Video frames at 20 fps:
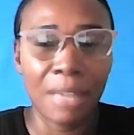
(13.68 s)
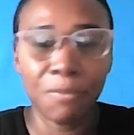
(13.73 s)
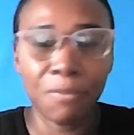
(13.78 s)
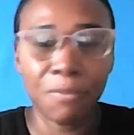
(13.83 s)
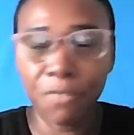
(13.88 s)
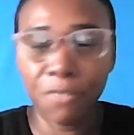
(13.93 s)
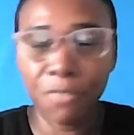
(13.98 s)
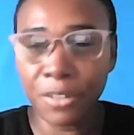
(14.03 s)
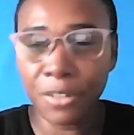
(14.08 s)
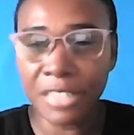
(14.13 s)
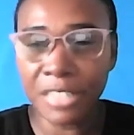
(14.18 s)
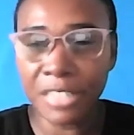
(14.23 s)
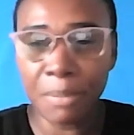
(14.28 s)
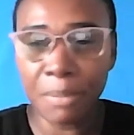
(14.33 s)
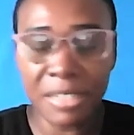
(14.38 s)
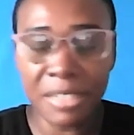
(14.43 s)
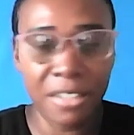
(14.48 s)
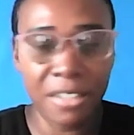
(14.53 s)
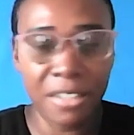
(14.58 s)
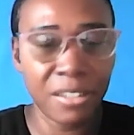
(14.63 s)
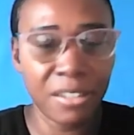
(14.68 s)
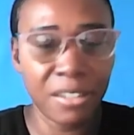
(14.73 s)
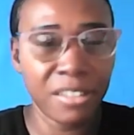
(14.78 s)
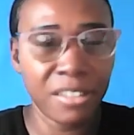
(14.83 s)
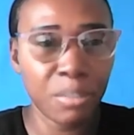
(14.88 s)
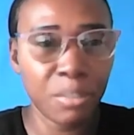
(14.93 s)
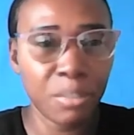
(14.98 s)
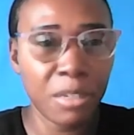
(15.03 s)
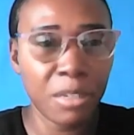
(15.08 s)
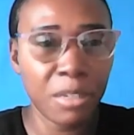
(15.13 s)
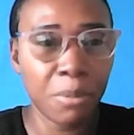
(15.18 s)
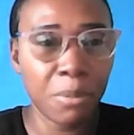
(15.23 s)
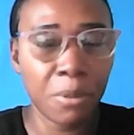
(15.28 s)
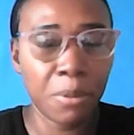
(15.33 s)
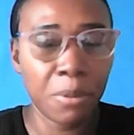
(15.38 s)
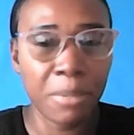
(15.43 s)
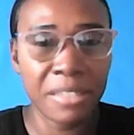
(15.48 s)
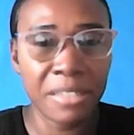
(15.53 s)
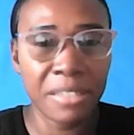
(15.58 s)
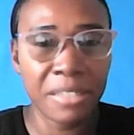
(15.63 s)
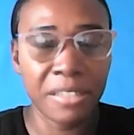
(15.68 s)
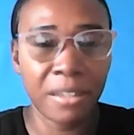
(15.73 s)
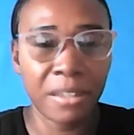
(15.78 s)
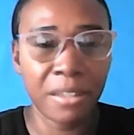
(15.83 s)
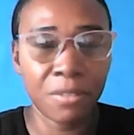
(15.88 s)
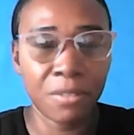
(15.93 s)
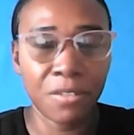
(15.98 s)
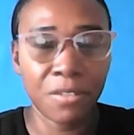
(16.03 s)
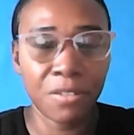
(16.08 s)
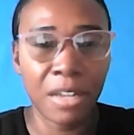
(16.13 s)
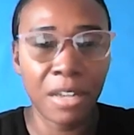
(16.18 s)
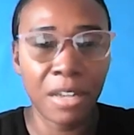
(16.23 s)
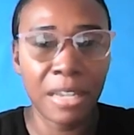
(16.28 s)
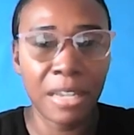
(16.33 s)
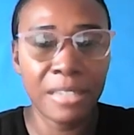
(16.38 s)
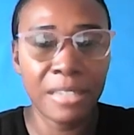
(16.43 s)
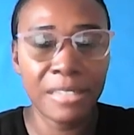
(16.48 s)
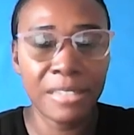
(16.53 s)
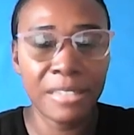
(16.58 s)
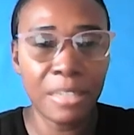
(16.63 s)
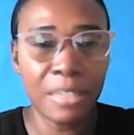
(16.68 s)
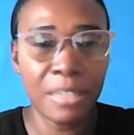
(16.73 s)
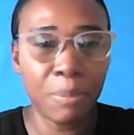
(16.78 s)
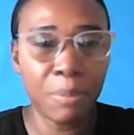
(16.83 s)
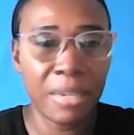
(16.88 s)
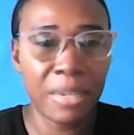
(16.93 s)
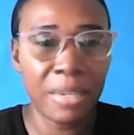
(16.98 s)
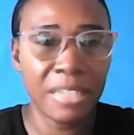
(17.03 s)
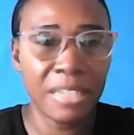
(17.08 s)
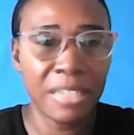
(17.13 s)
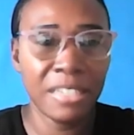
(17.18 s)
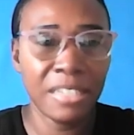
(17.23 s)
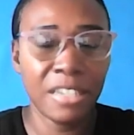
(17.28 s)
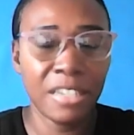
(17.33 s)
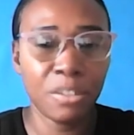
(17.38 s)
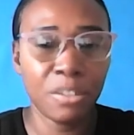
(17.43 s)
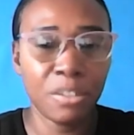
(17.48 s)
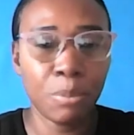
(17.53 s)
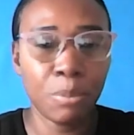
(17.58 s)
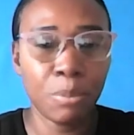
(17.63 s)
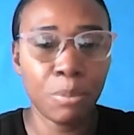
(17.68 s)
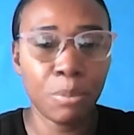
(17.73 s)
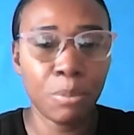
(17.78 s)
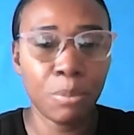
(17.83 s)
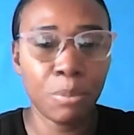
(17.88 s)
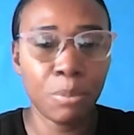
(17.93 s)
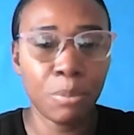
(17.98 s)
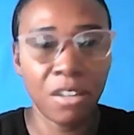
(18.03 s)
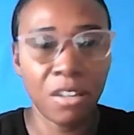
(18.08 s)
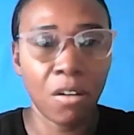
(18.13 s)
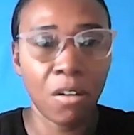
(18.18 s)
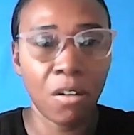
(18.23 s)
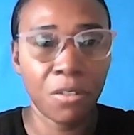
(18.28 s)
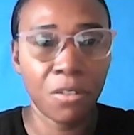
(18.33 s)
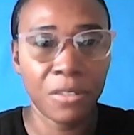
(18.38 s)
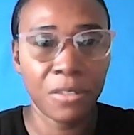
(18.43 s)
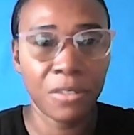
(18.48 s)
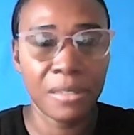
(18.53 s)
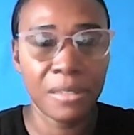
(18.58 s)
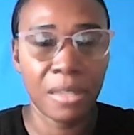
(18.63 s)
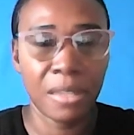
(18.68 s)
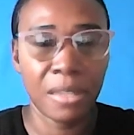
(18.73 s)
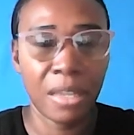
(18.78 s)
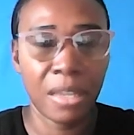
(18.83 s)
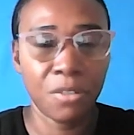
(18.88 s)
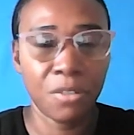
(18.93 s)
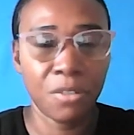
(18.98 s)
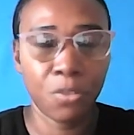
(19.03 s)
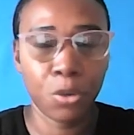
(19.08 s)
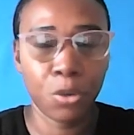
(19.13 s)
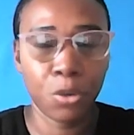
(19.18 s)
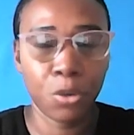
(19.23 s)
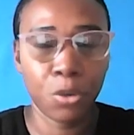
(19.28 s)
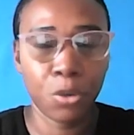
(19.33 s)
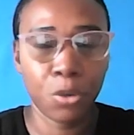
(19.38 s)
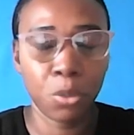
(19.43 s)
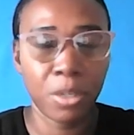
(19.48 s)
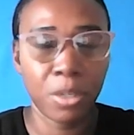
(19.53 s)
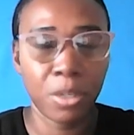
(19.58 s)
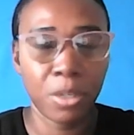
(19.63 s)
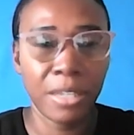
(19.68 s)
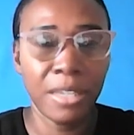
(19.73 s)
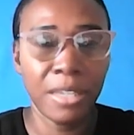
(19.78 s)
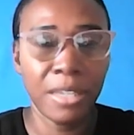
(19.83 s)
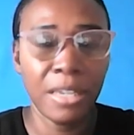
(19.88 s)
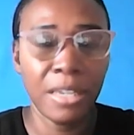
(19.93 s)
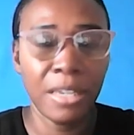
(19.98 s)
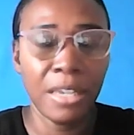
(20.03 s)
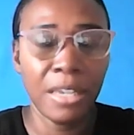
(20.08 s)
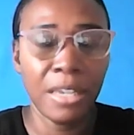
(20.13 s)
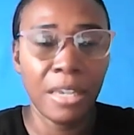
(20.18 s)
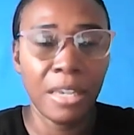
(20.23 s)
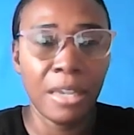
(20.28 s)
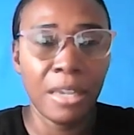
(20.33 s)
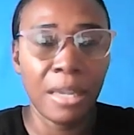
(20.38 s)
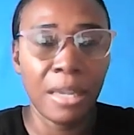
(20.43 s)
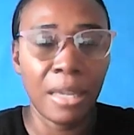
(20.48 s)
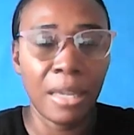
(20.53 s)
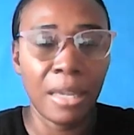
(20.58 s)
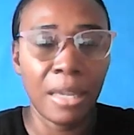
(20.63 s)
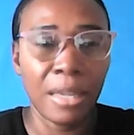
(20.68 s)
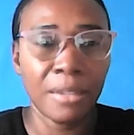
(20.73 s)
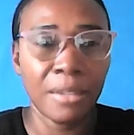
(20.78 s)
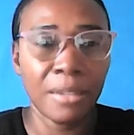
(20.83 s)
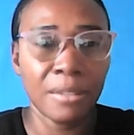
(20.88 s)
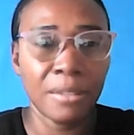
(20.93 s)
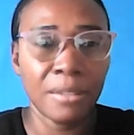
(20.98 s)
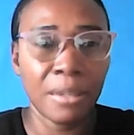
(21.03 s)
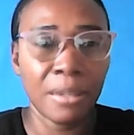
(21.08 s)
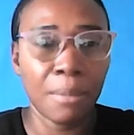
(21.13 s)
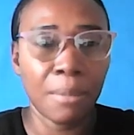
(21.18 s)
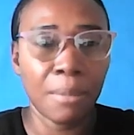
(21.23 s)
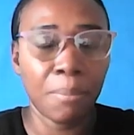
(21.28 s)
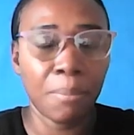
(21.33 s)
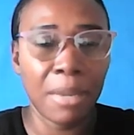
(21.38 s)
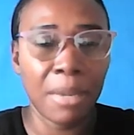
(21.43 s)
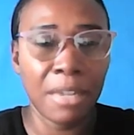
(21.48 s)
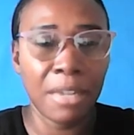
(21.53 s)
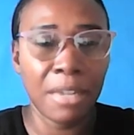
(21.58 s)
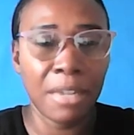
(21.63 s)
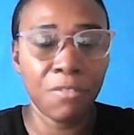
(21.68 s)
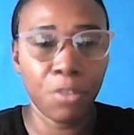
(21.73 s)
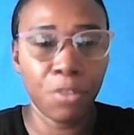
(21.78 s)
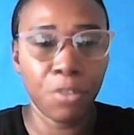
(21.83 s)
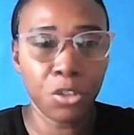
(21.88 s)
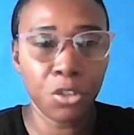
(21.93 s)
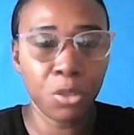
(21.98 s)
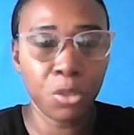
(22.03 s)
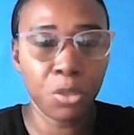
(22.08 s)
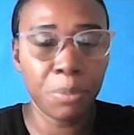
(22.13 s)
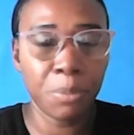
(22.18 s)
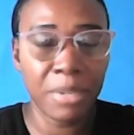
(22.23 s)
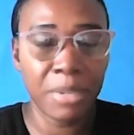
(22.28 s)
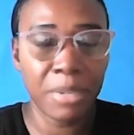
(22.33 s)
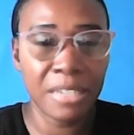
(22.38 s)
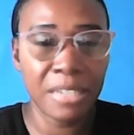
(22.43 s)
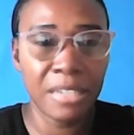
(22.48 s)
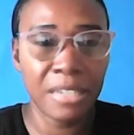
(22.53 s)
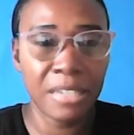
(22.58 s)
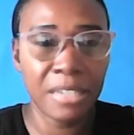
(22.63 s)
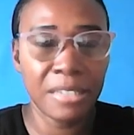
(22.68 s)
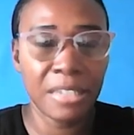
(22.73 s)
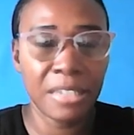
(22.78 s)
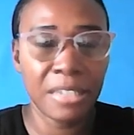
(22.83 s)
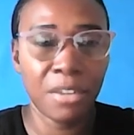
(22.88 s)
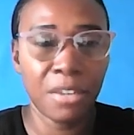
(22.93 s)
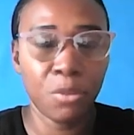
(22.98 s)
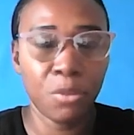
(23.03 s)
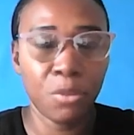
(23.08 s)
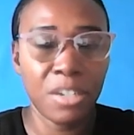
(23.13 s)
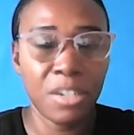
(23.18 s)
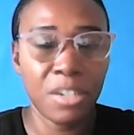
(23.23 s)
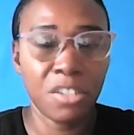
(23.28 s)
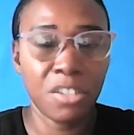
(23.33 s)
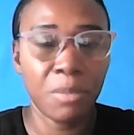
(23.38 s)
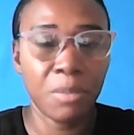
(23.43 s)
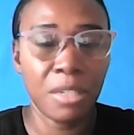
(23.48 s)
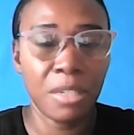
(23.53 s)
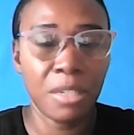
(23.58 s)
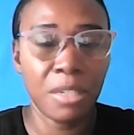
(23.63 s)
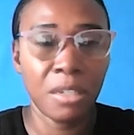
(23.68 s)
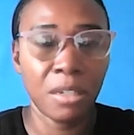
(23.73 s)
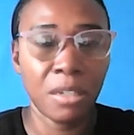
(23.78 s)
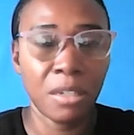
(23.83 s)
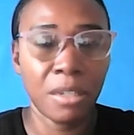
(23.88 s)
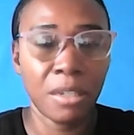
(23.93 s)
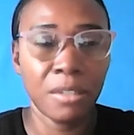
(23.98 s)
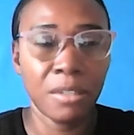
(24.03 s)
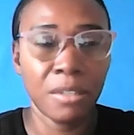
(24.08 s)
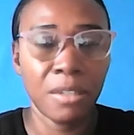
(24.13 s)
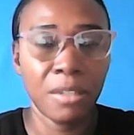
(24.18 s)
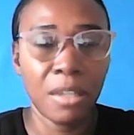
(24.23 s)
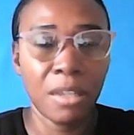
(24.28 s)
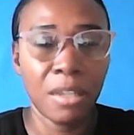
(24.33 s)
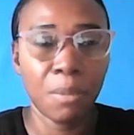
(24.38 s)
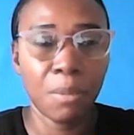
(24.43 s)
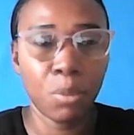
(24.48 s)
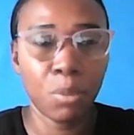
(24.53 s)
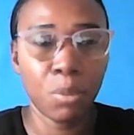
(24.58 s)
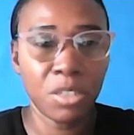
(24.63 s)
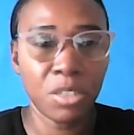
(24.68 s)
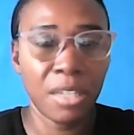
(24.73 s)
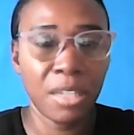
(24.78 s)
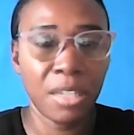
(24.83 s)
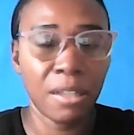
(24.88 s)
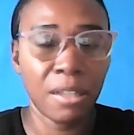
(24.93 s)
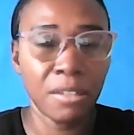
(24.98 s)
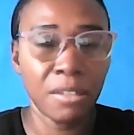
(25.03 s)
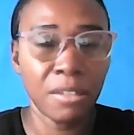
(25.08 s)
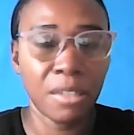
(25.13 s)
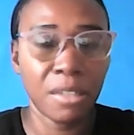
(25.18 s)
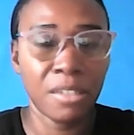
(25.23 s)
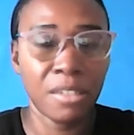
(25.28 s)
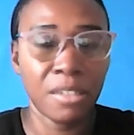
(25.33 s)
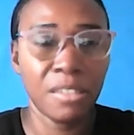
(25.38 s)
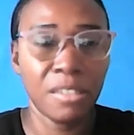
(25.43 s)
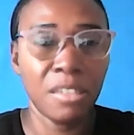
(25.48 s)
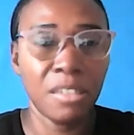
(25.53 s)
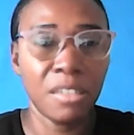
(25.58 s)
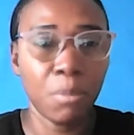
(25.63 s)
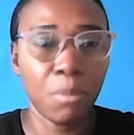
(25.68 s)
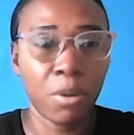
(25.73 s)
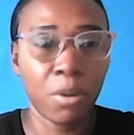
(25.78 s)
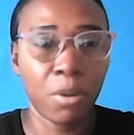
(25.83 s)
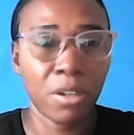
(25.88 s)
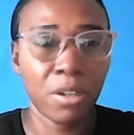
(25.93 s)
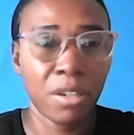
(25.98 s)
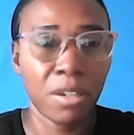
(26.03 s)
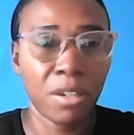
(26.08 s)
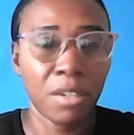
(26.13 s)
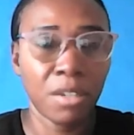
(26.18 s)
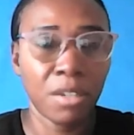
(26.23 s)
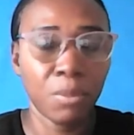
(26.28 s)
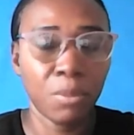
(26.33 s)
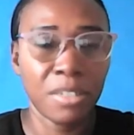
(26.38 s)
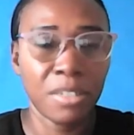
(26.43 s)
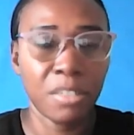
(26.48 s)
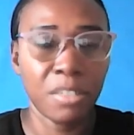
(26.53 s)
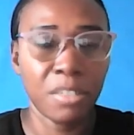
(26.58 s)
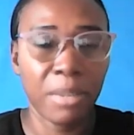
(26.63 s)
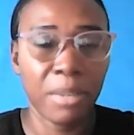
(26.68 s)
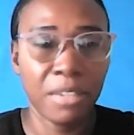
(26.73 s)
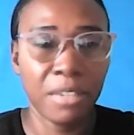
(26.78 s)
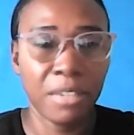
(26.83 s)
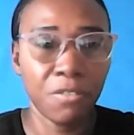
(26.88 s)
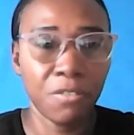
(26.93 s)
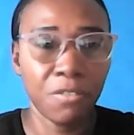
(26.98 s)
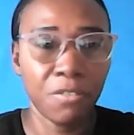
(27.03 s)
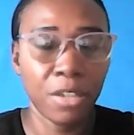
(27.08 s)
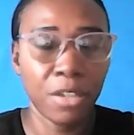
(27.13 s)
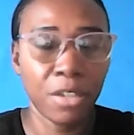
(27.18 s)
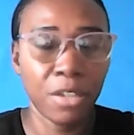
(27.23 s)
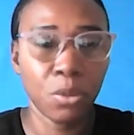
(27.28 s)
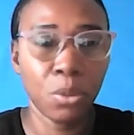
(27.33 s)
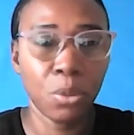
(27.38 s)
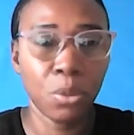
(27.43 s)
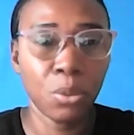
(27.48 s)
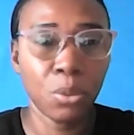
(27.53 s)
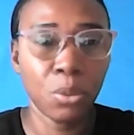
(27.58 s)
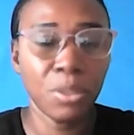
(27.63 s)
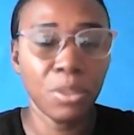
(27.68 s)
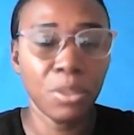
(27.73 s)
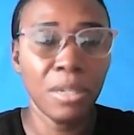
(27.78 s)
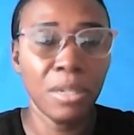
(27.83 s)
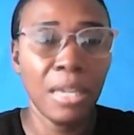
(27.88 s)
First, let me tell you a little bit about myself. I see patients both in office and virtually. And my virtual patients can reach me at push out at C Morgan, which is my invite code.